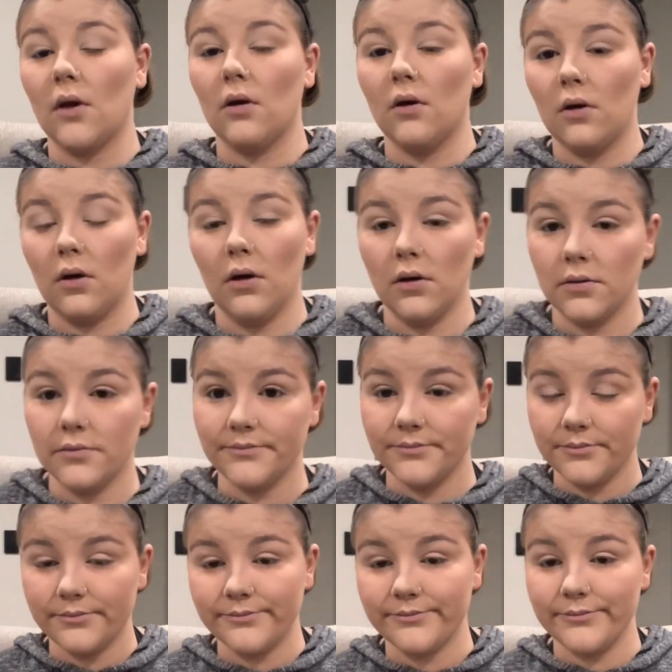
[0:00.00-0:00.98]
Oh,
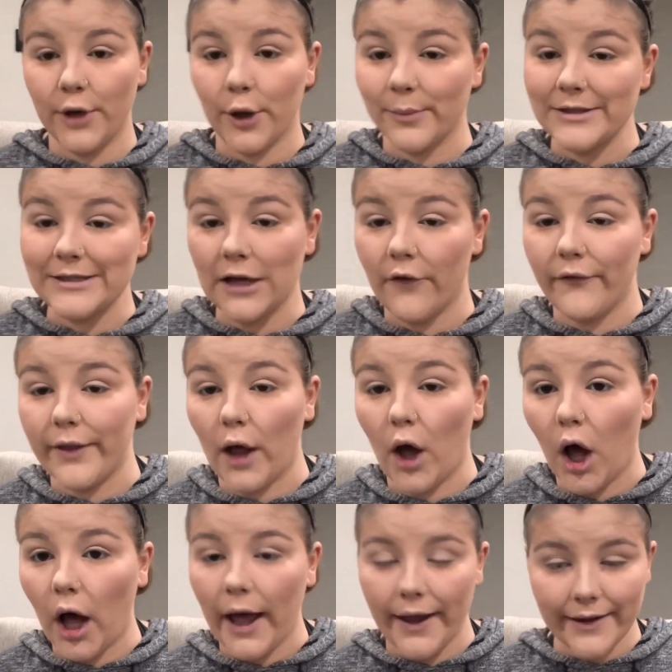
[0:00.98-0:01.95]
poke myself in the
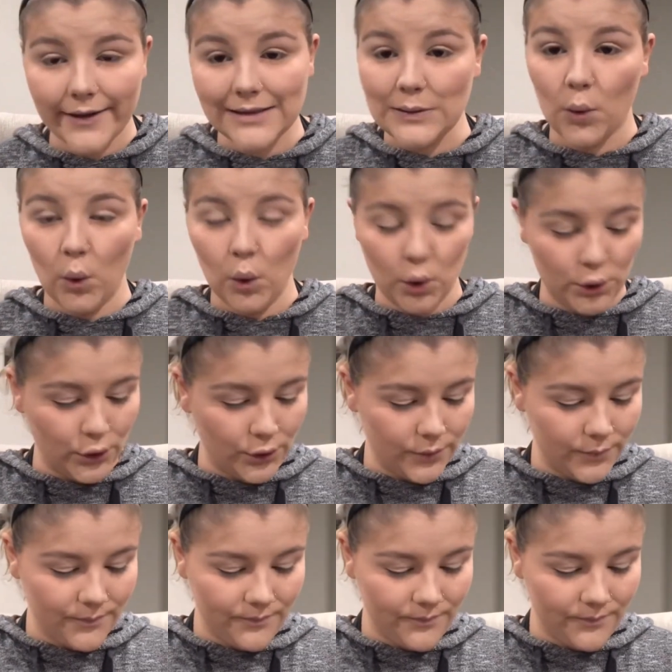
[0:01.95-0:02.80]
eye, it's all good.